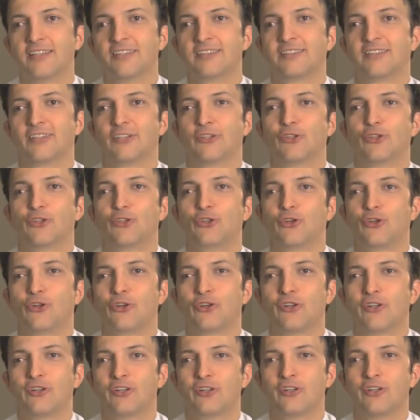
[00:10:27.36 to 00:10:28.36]
is
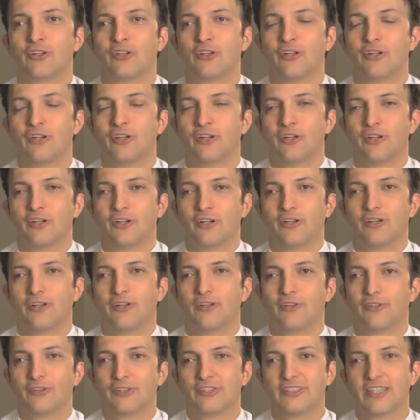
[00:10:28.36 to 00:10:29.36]
your
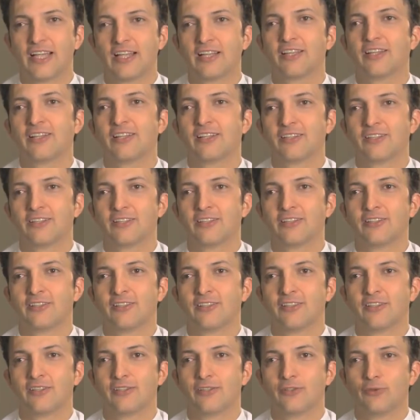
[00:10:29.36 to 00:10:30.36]

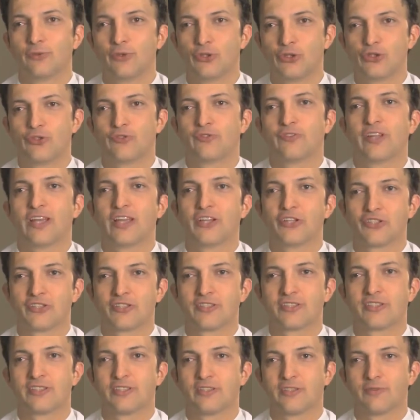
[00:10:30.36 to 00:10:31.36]
cellular
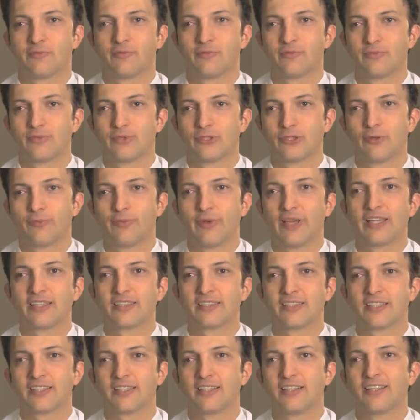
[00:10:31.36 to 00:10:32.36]
rejuvenation serum. So
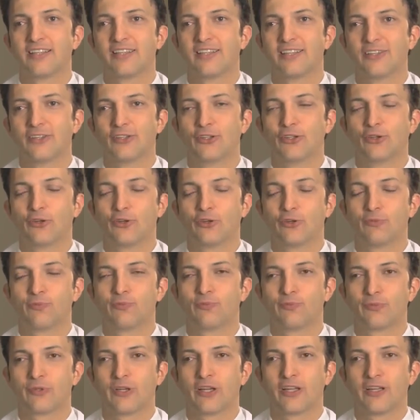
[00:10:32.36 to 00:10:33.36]
basically,
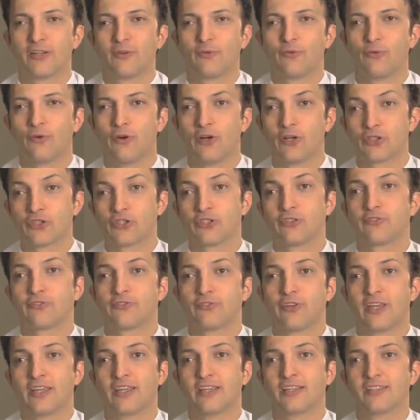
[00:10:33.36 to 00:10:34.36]
you're gonna wash your
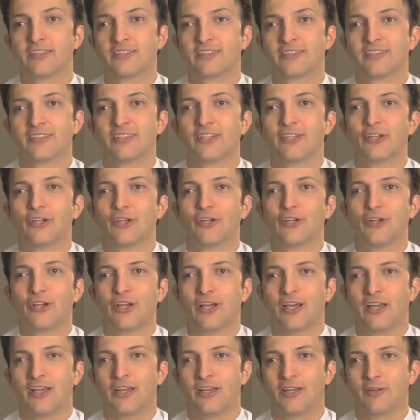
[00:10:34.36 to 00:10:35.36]
face,
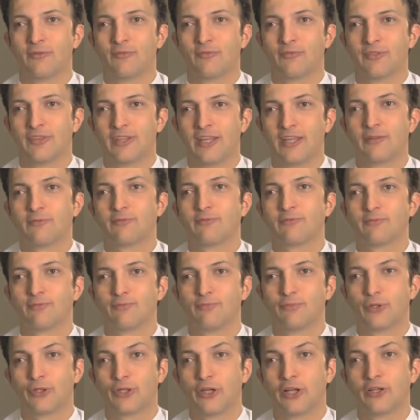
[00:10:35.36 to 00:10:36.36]
then
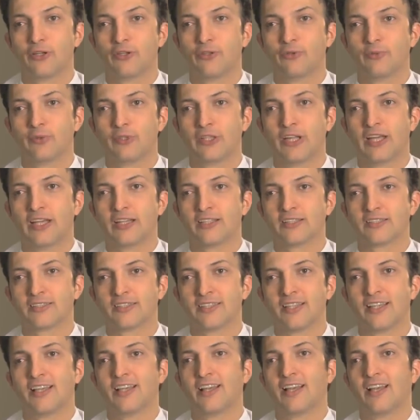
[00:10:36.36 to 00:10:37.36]
put on
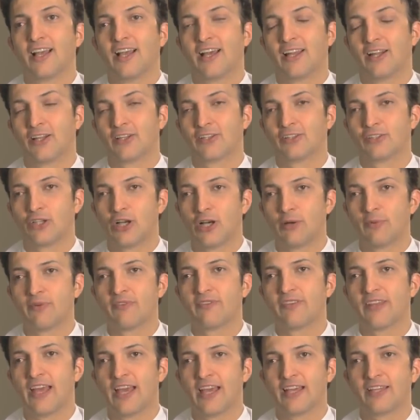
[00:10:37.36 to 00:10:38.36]
LUMINESCE. And on
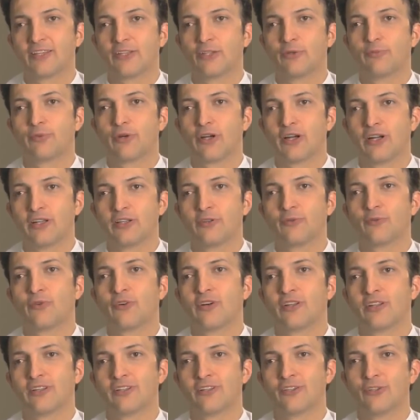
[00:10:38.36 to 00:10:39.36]
top of that, you probably
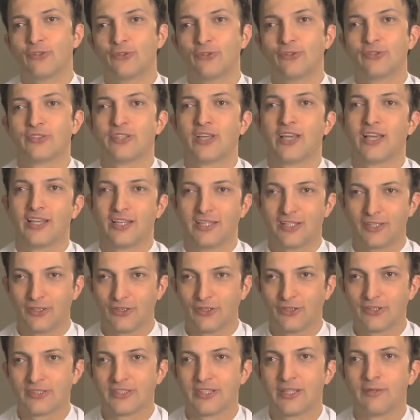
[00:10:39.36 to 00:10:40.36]
want to use a
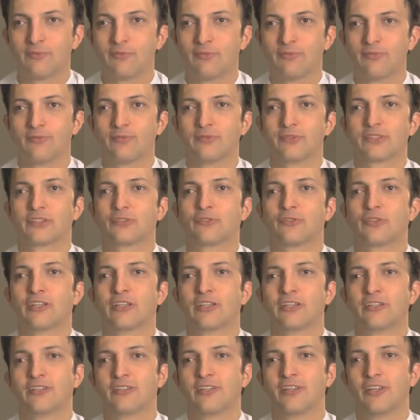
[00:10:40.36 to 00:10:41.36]
good
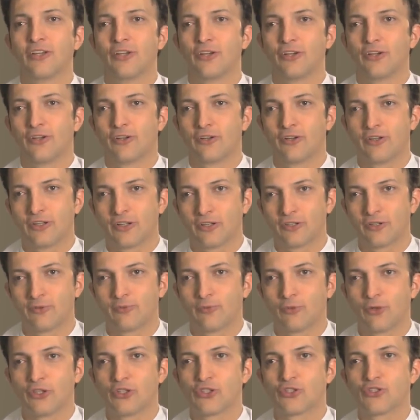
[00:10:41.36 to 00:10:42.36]
sunscreen or a
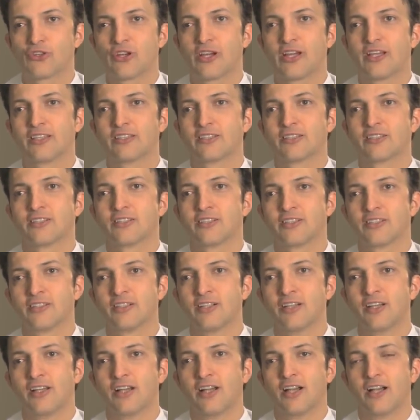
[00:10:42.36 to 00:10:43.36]
good
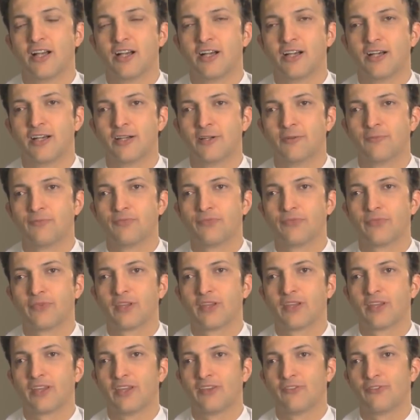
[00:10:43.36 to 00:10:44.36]
moisturizer.
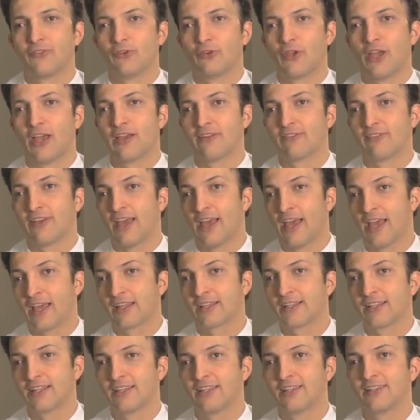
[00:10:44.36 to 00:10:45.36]
If you have
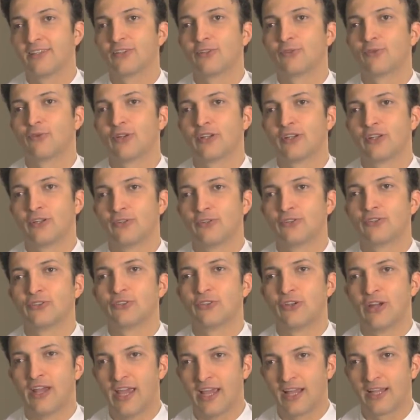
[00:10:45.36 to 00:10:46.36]
acne, you want to
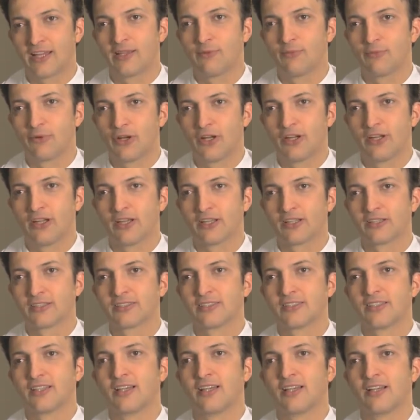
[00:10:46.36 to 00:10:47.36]
use your acne
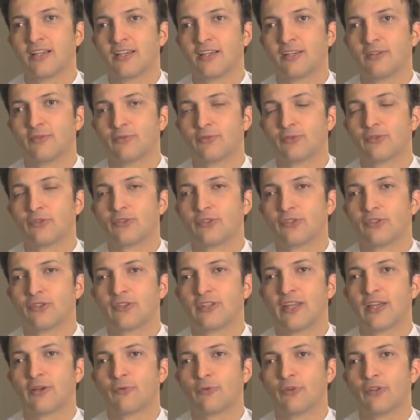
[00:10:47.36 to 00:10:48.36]
products
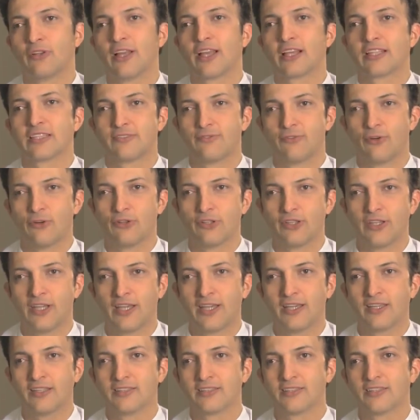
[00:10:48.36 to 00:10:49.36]
that will
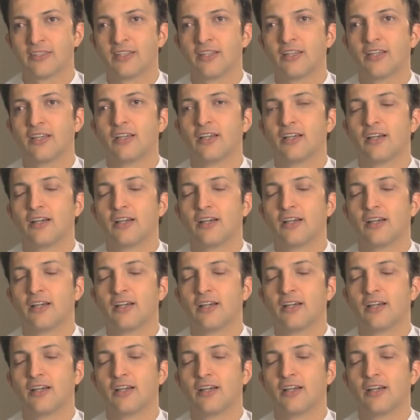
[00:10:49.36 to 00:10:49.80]
exfoliate,